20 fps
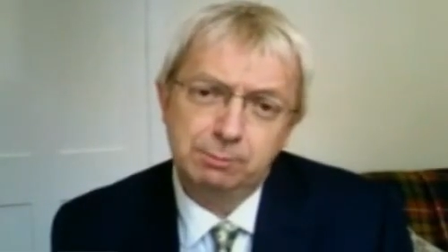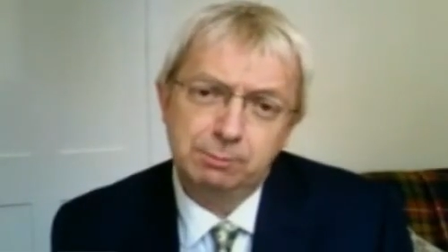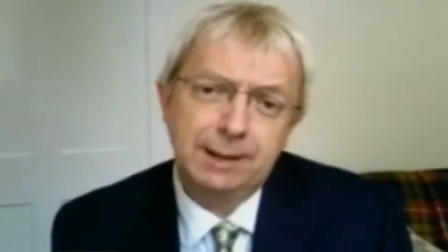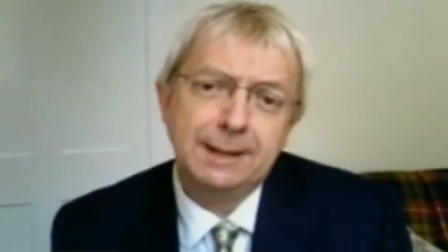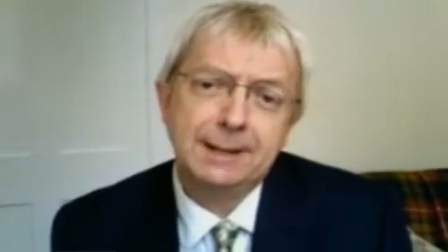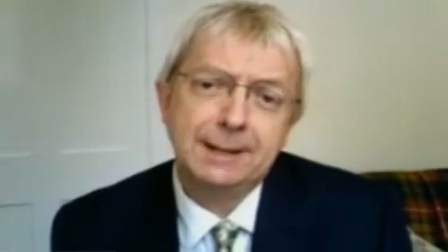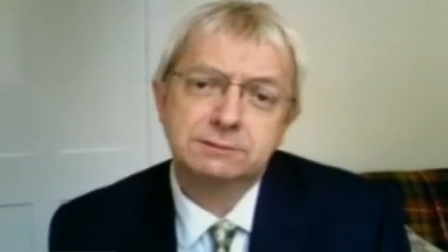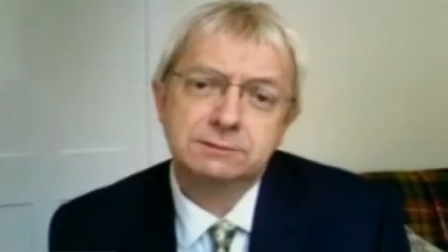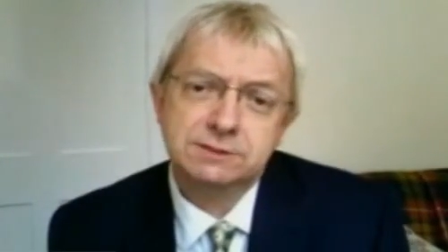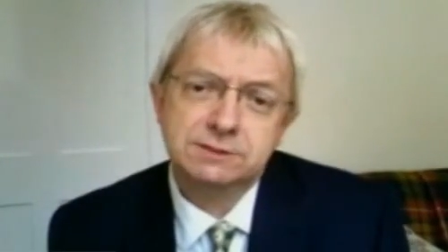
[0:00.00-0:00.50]

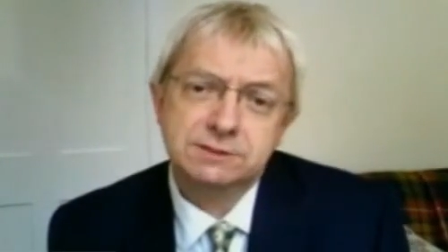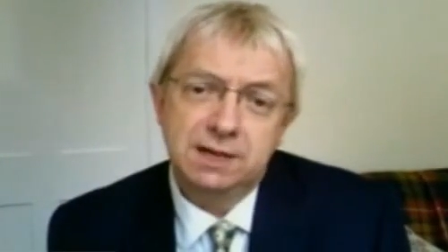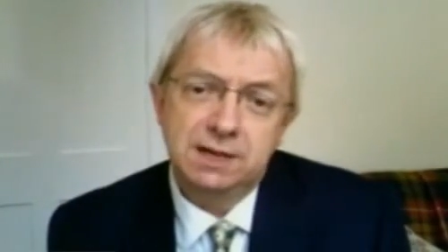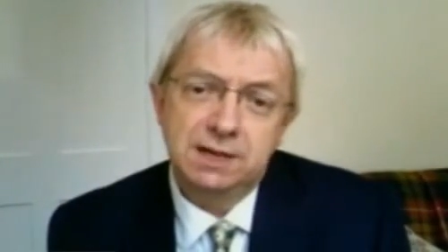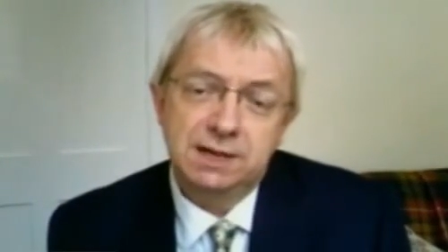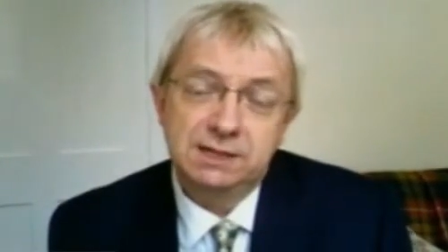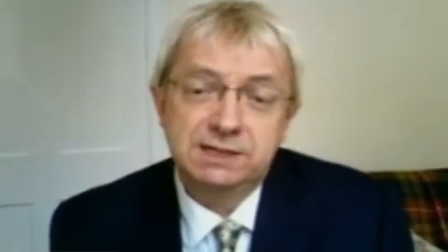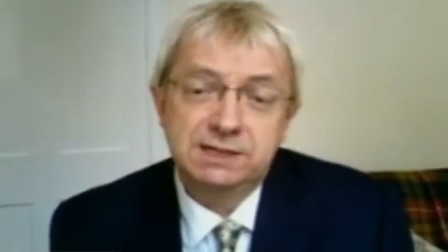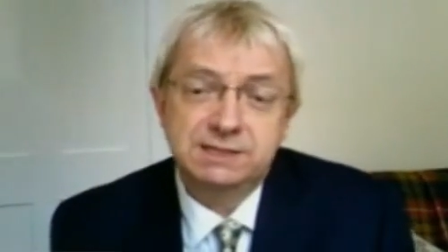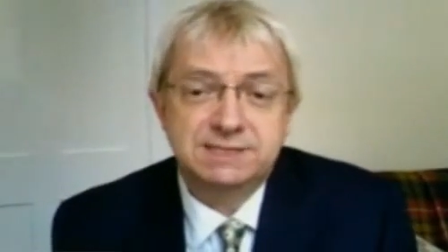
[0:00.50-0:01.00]

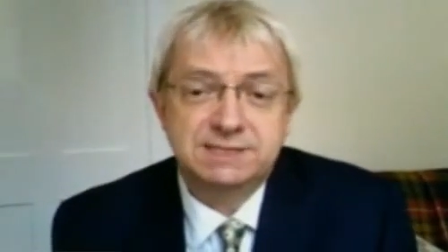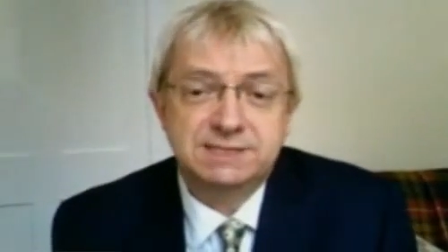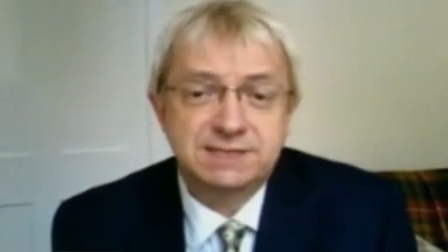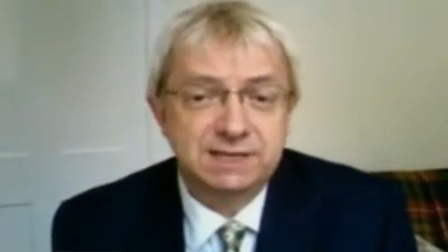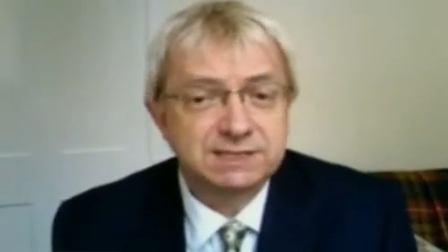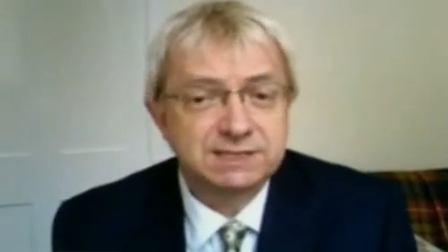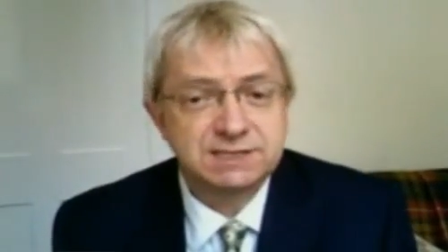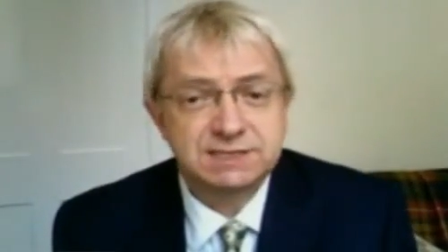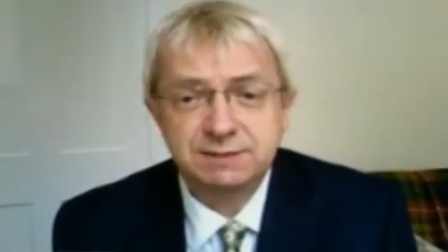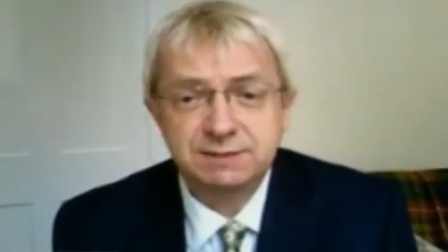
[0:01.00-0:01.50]
And as I
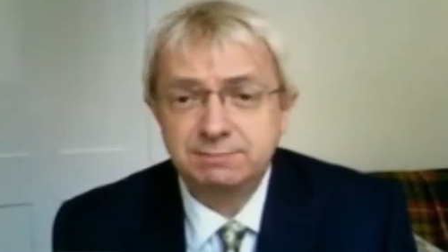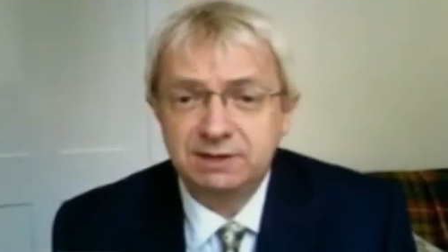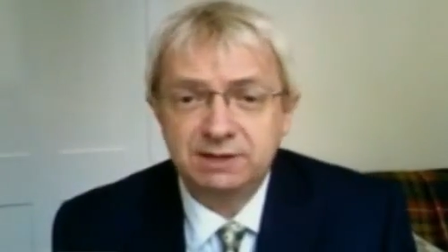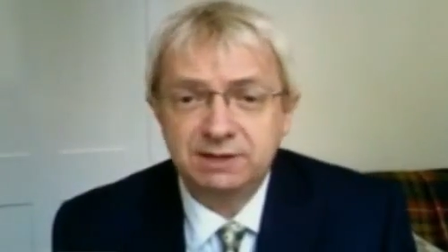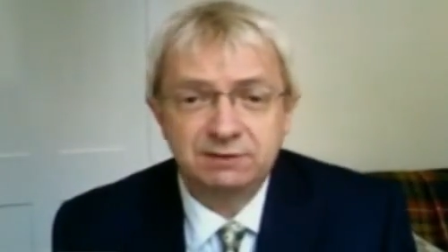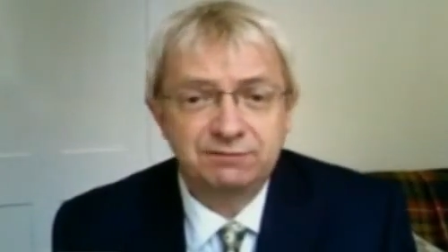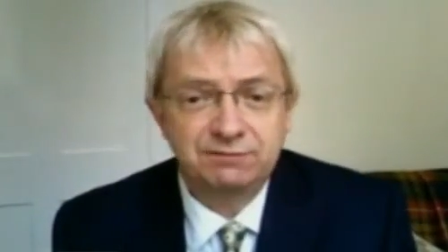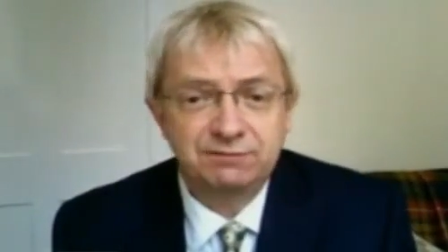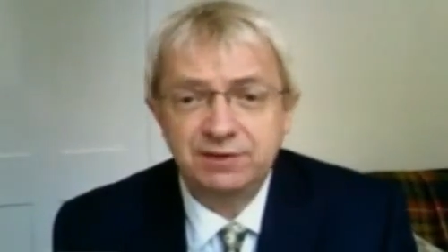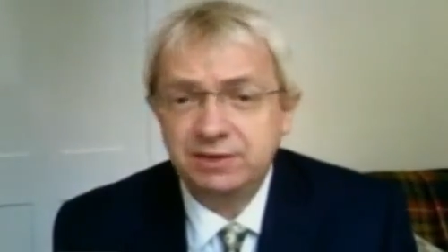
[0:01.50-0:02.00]
said,
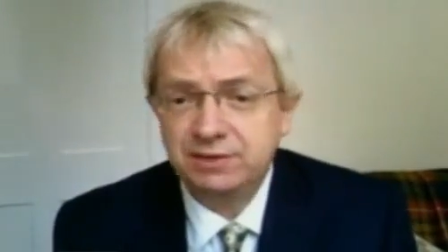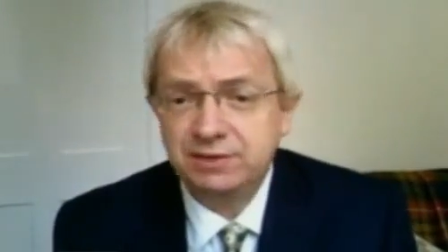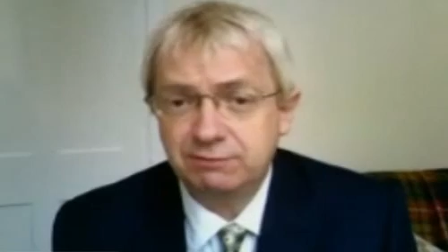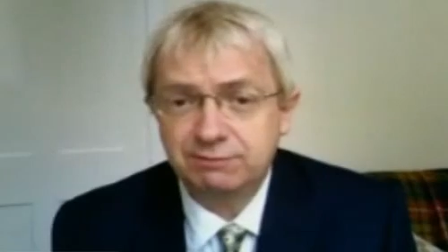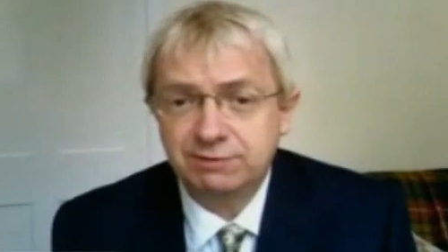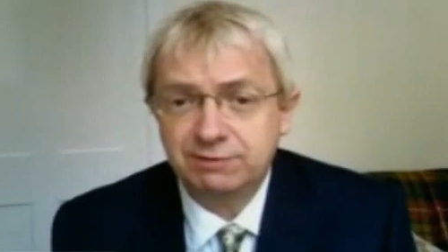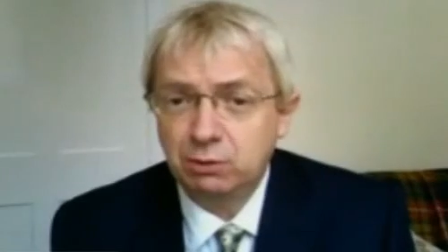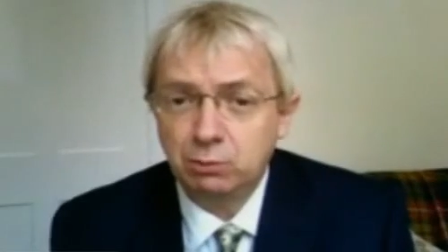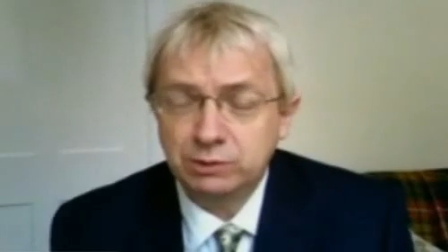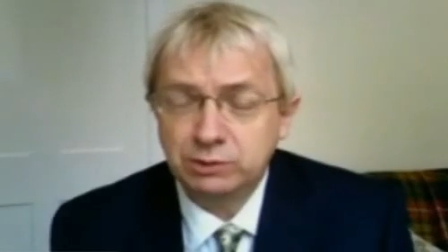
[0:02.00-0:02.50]
simply a fifth
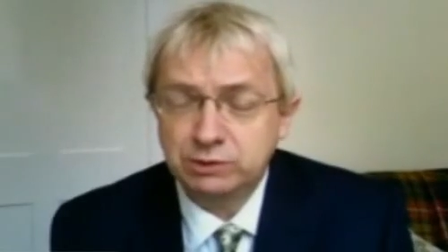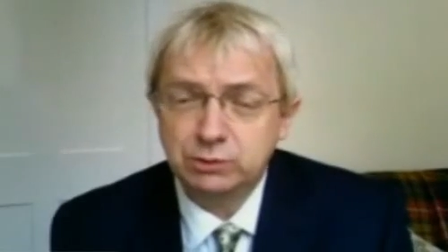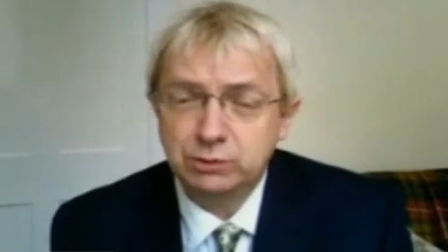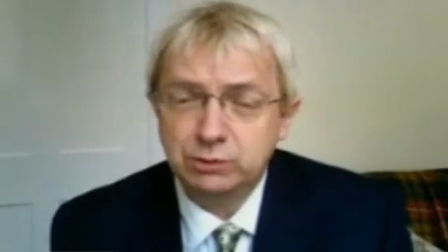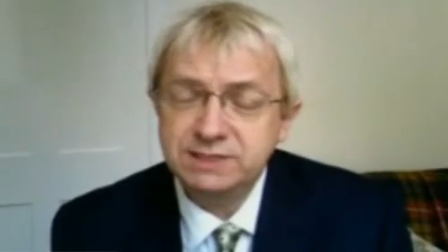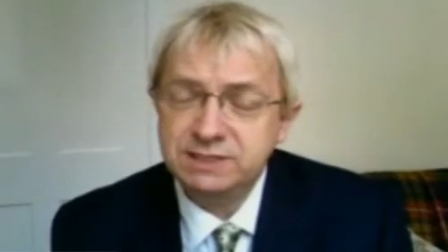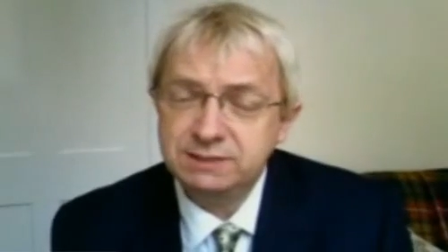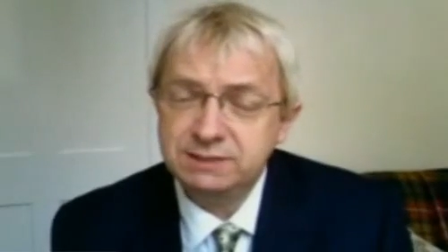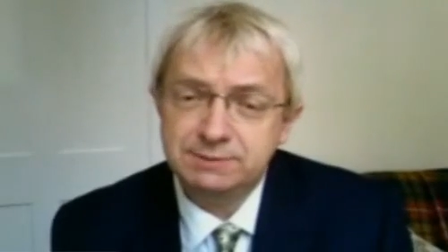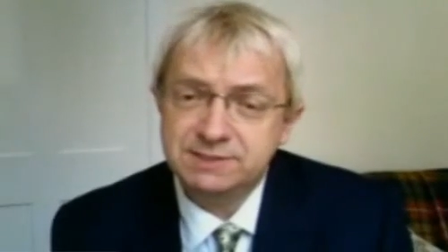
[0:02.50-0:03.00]
of that,
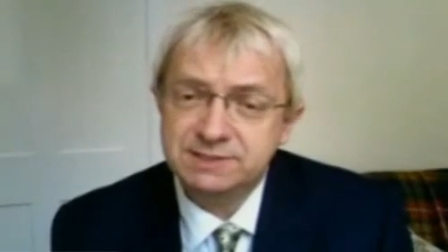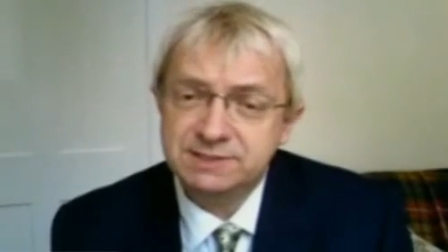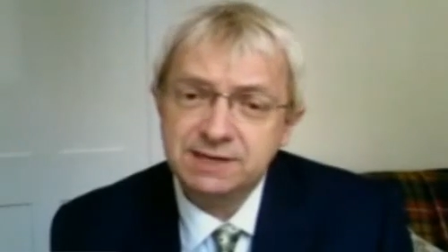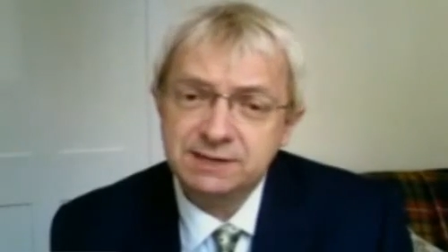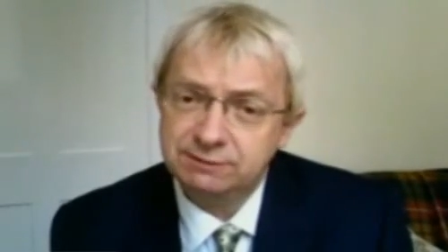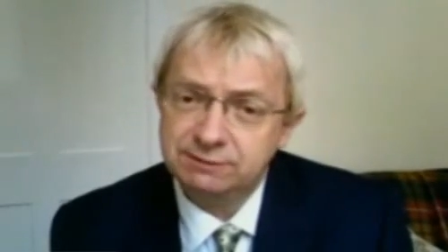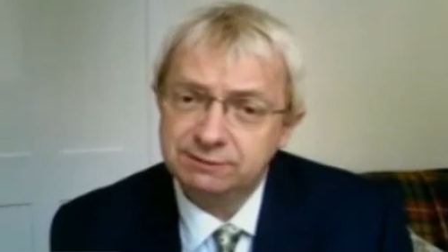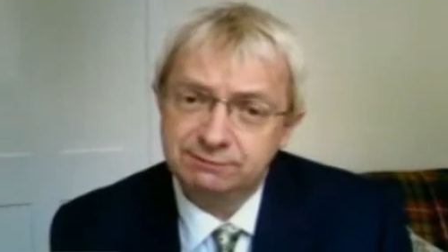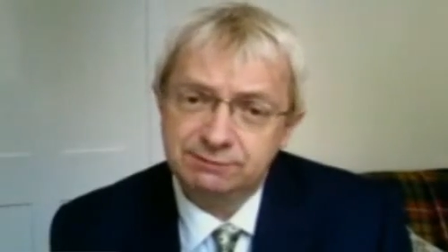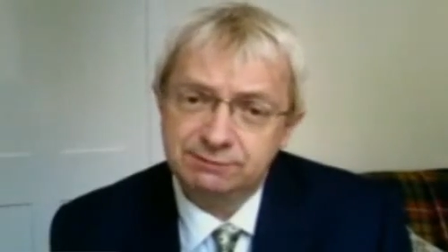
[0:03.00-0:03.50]

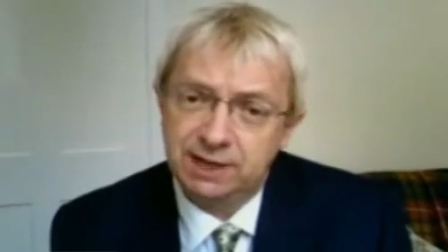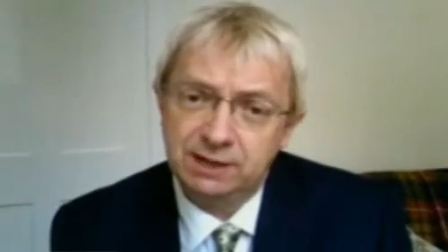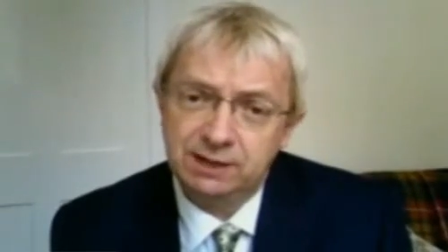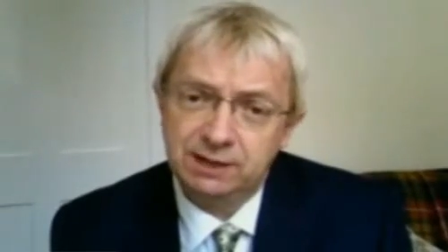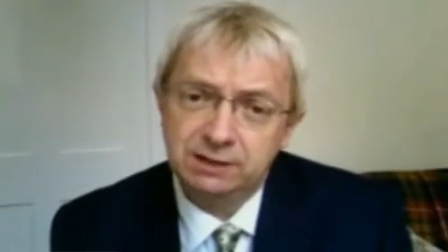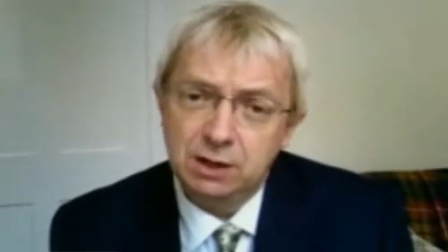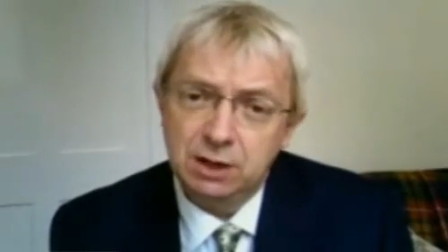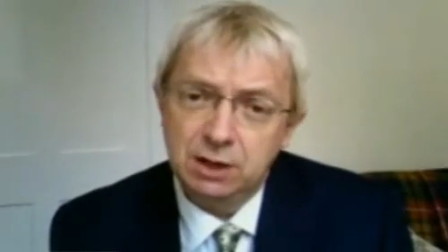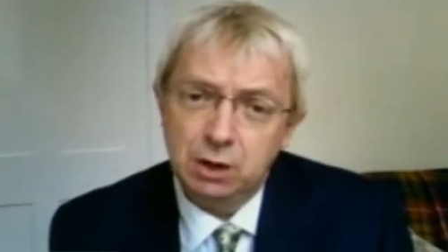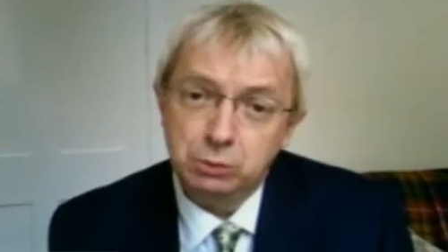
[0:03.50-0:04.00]
20% of
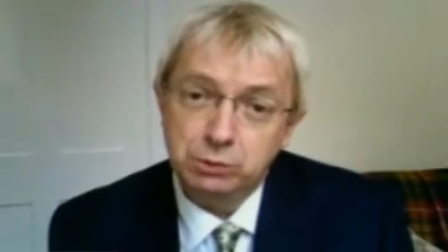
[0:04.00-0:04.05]
that,